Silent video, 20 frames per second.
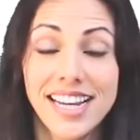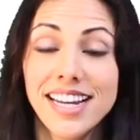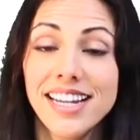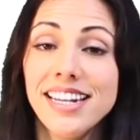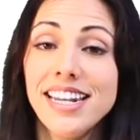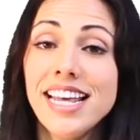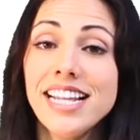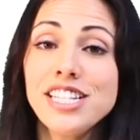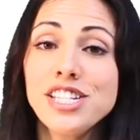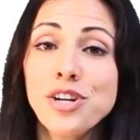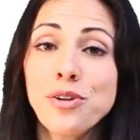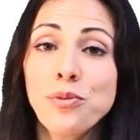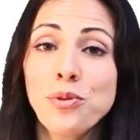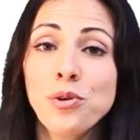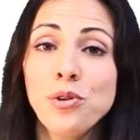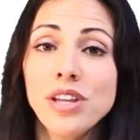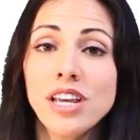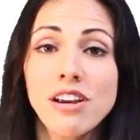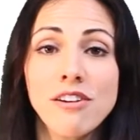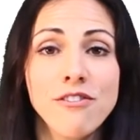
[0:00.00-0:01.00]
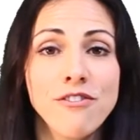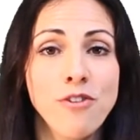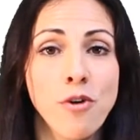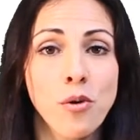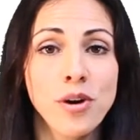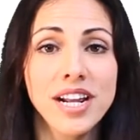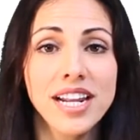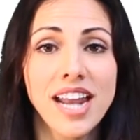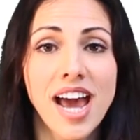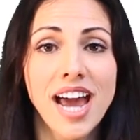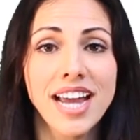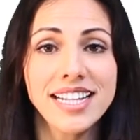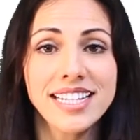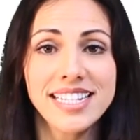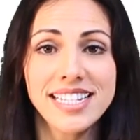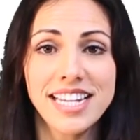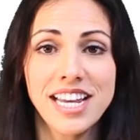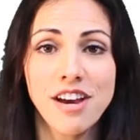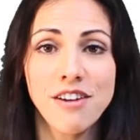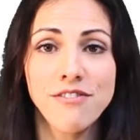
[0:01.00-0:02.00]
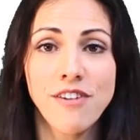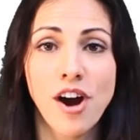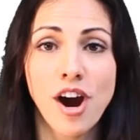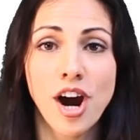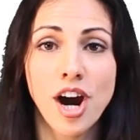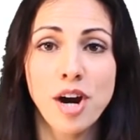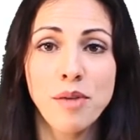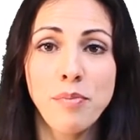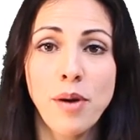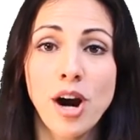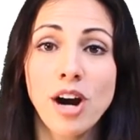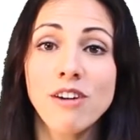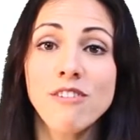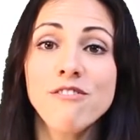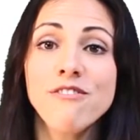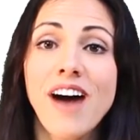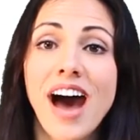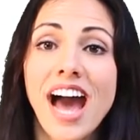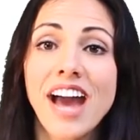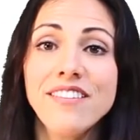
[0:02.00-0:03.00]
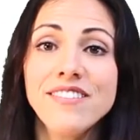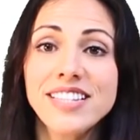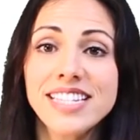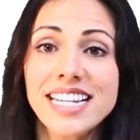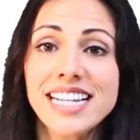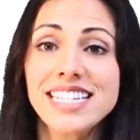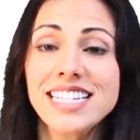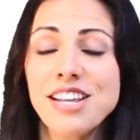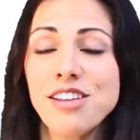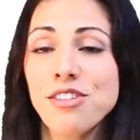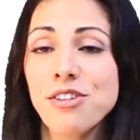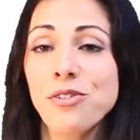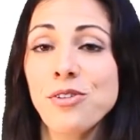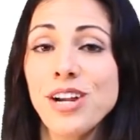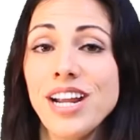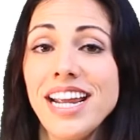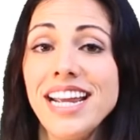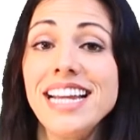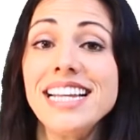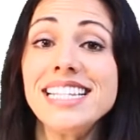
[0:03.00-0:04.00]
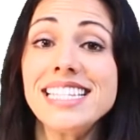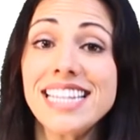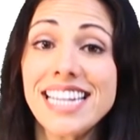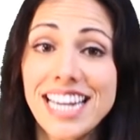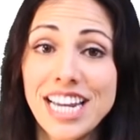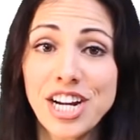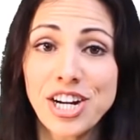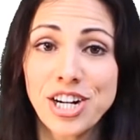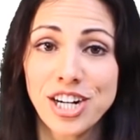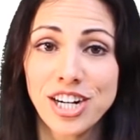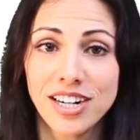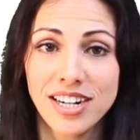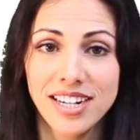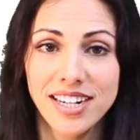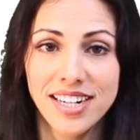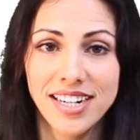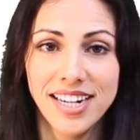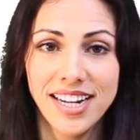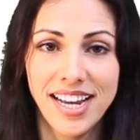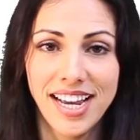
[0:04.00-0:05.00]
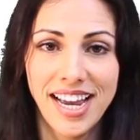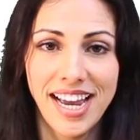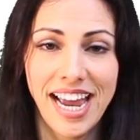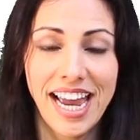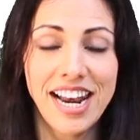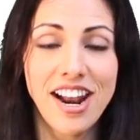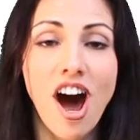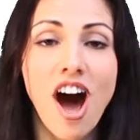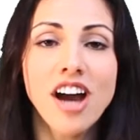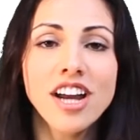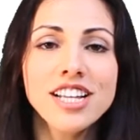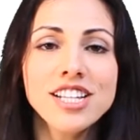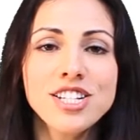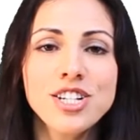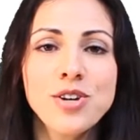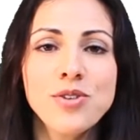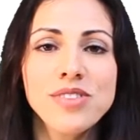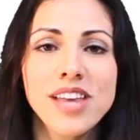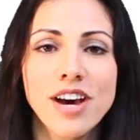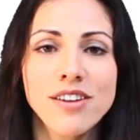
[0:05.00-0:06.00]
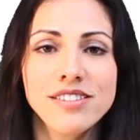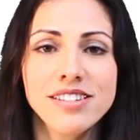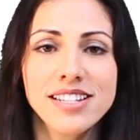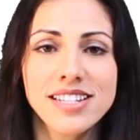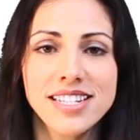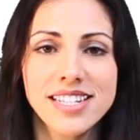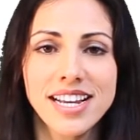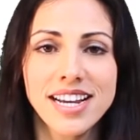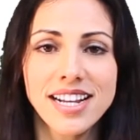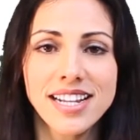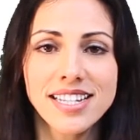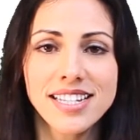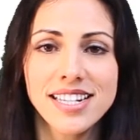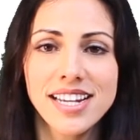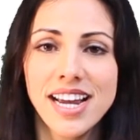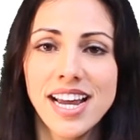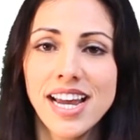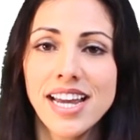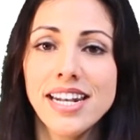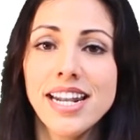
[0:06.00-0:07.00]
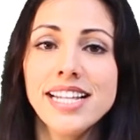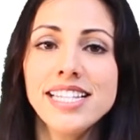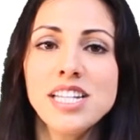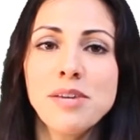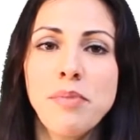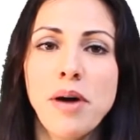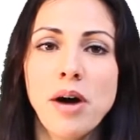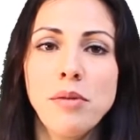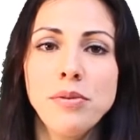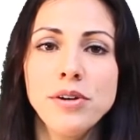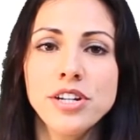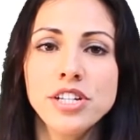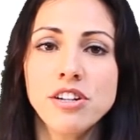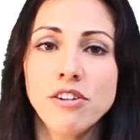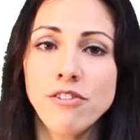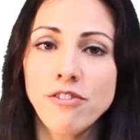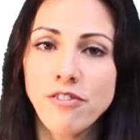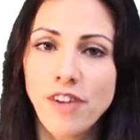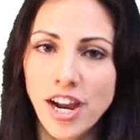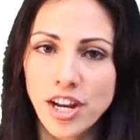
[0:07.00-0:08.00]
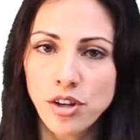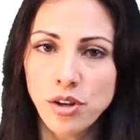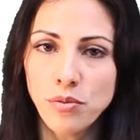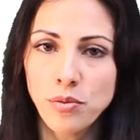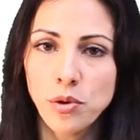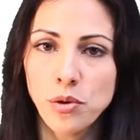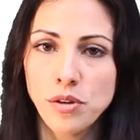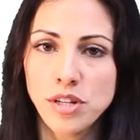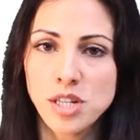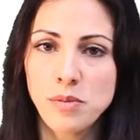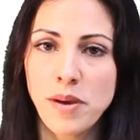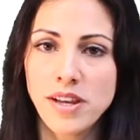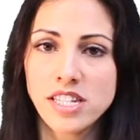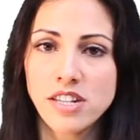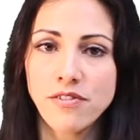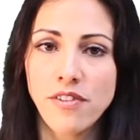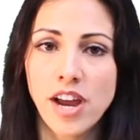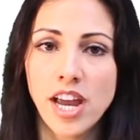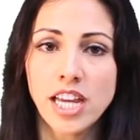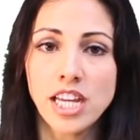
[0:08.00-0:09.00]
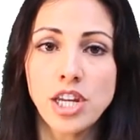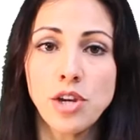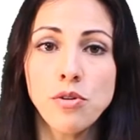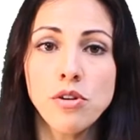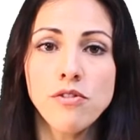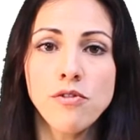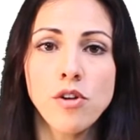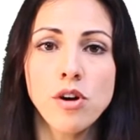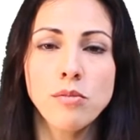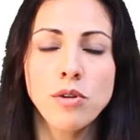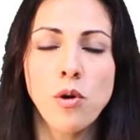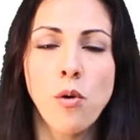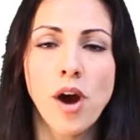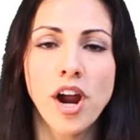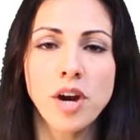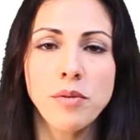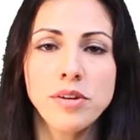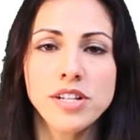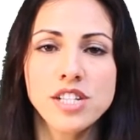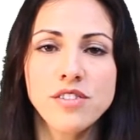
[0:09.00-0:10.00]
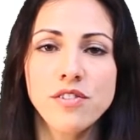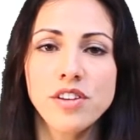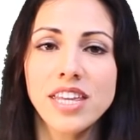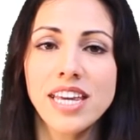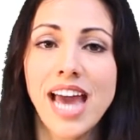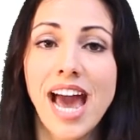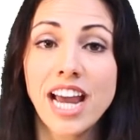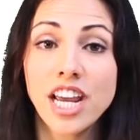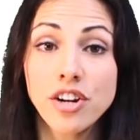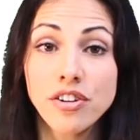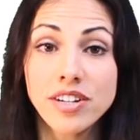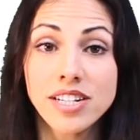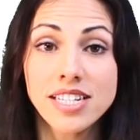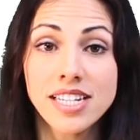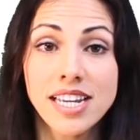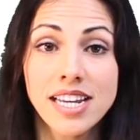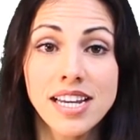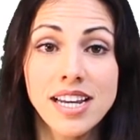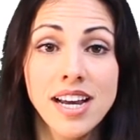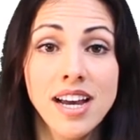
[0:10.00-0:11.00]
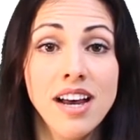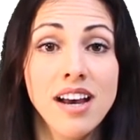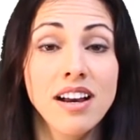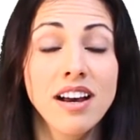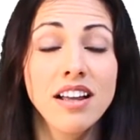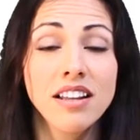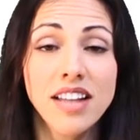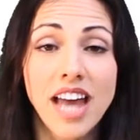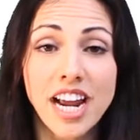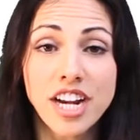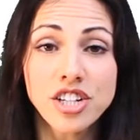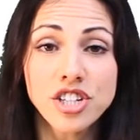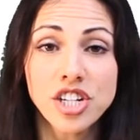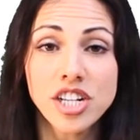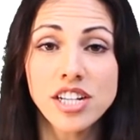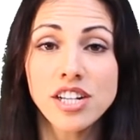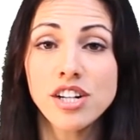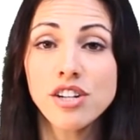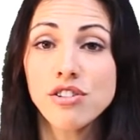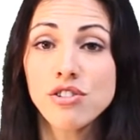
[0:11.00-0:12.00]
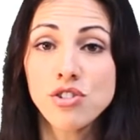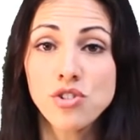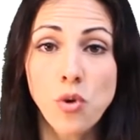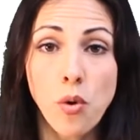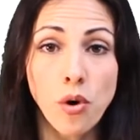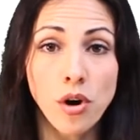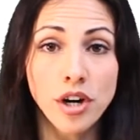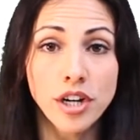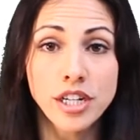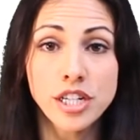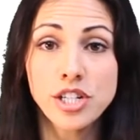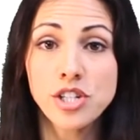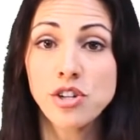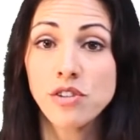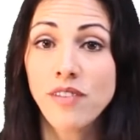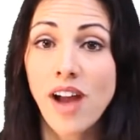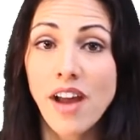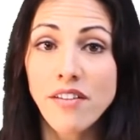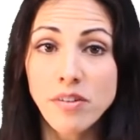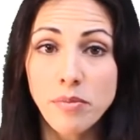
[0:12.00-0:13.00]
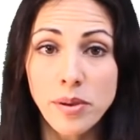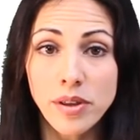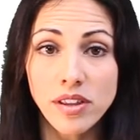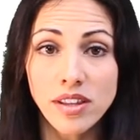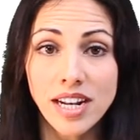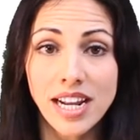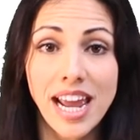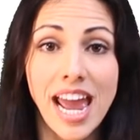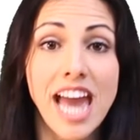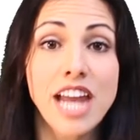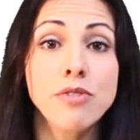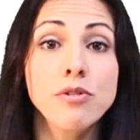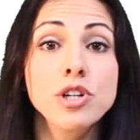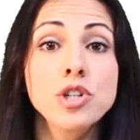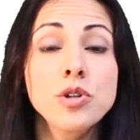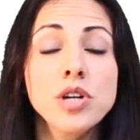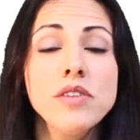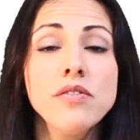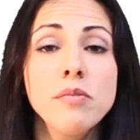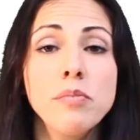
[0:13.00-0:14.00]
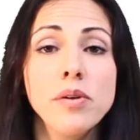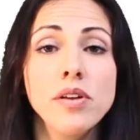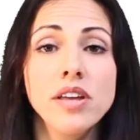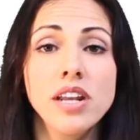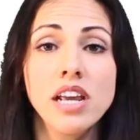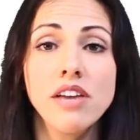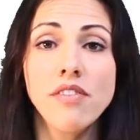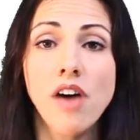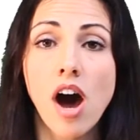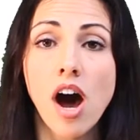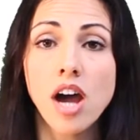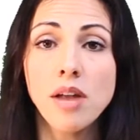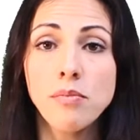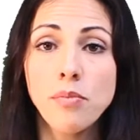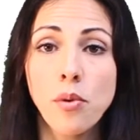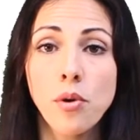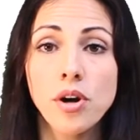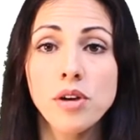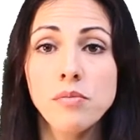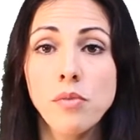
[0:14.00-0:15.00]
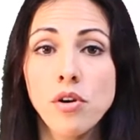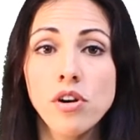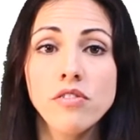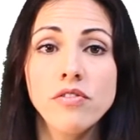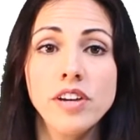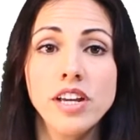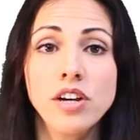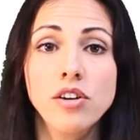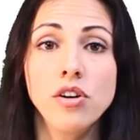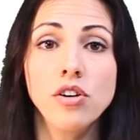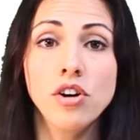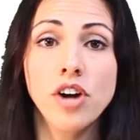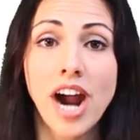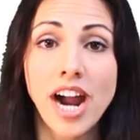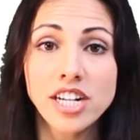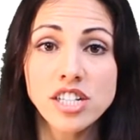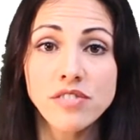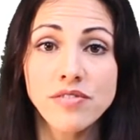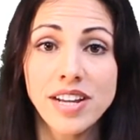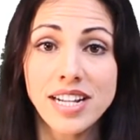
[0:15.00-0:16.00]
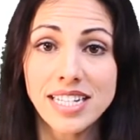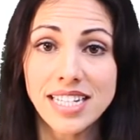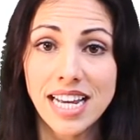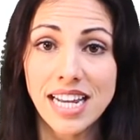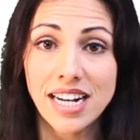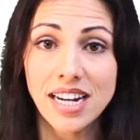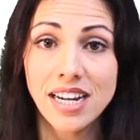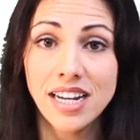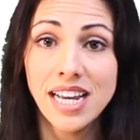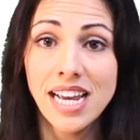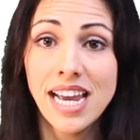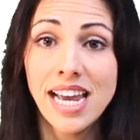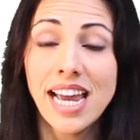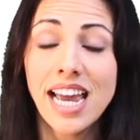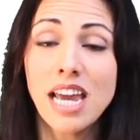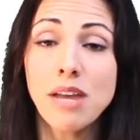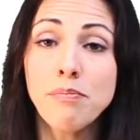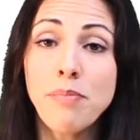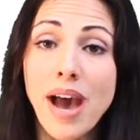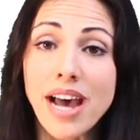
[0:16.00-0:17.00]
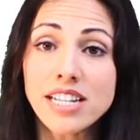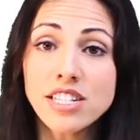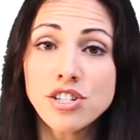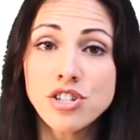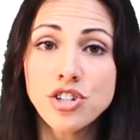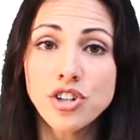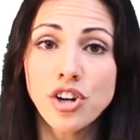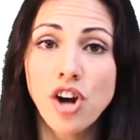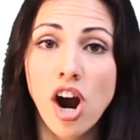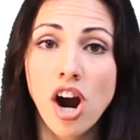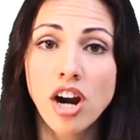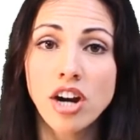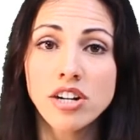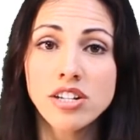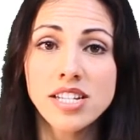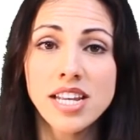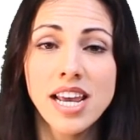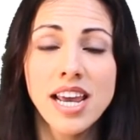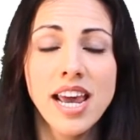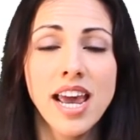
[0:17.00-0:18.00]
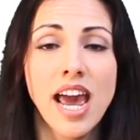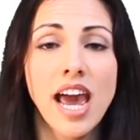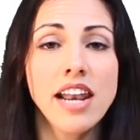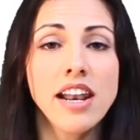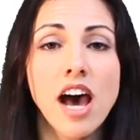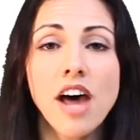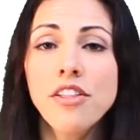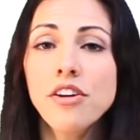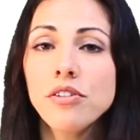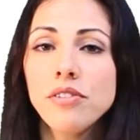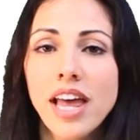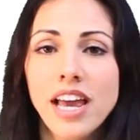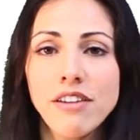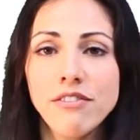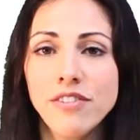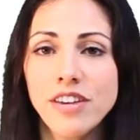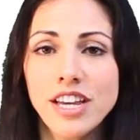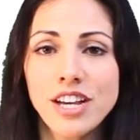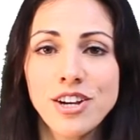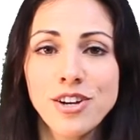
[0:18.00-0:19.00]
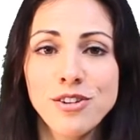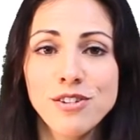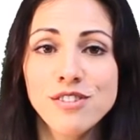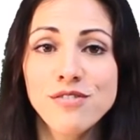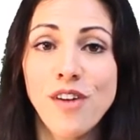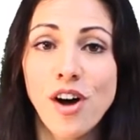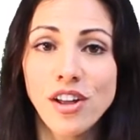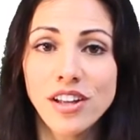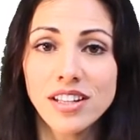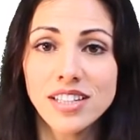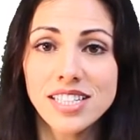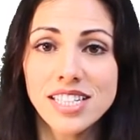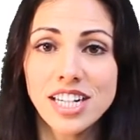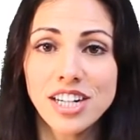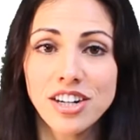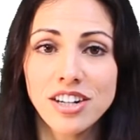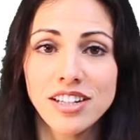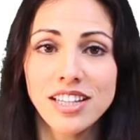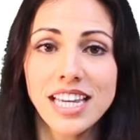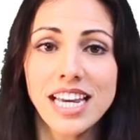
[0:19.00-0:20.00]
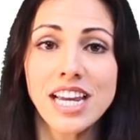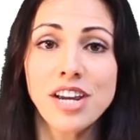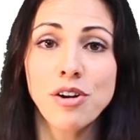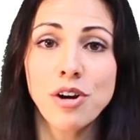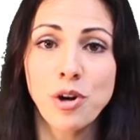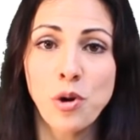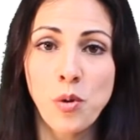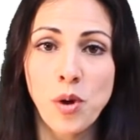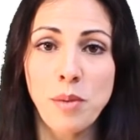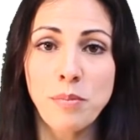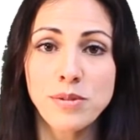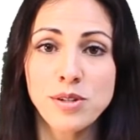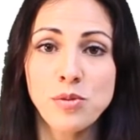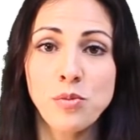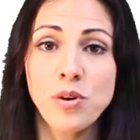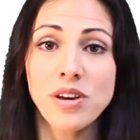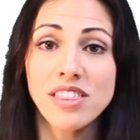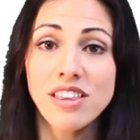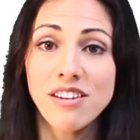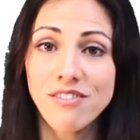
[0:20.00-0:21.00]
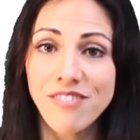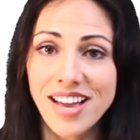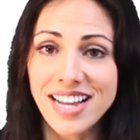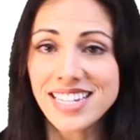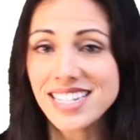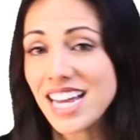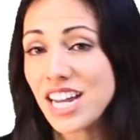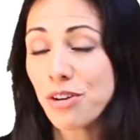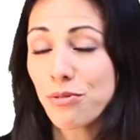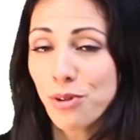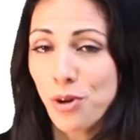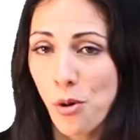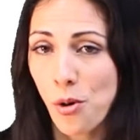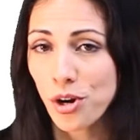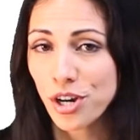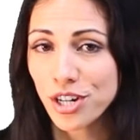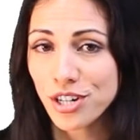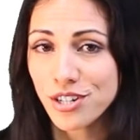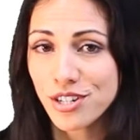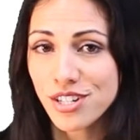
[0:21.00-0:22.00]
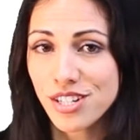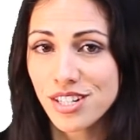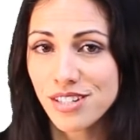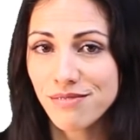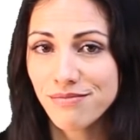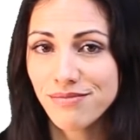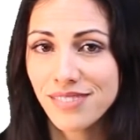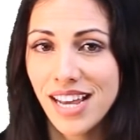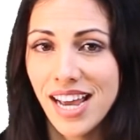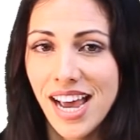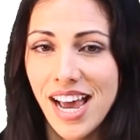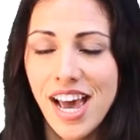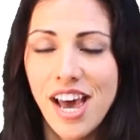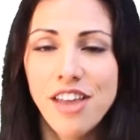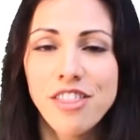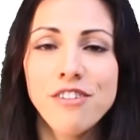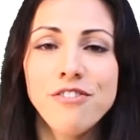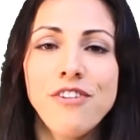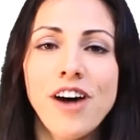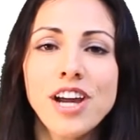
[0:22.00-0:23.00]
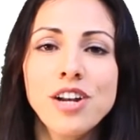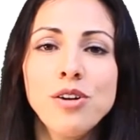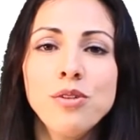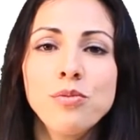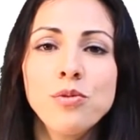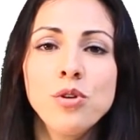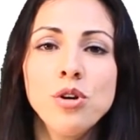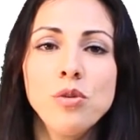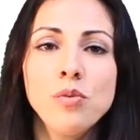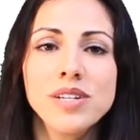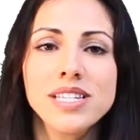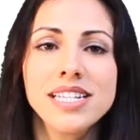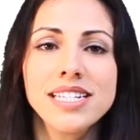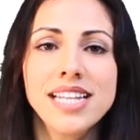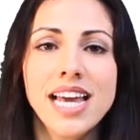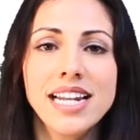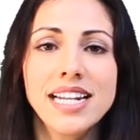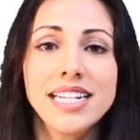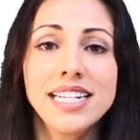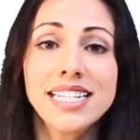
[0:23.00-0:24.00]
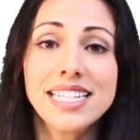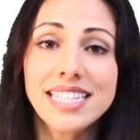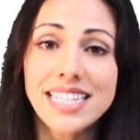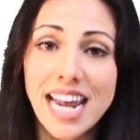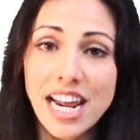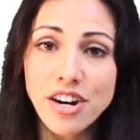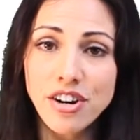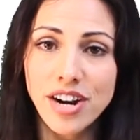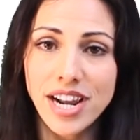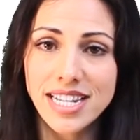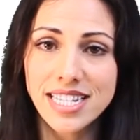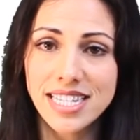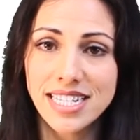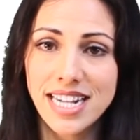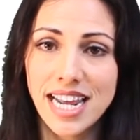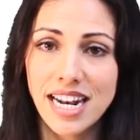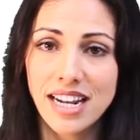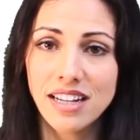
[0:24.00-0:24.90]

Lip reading: NHTSA Ruling 49 CFR Part 563 is here. In August 2006, NHTSA published a final rule specifying uniform requirements for the accuracy, collection, storage, survivability, and retrievability of onboard motor vehicle crash event data in passenger cars and other light vehicles voluntarily equipped with event data recorders. The final rule was intended to standardize the data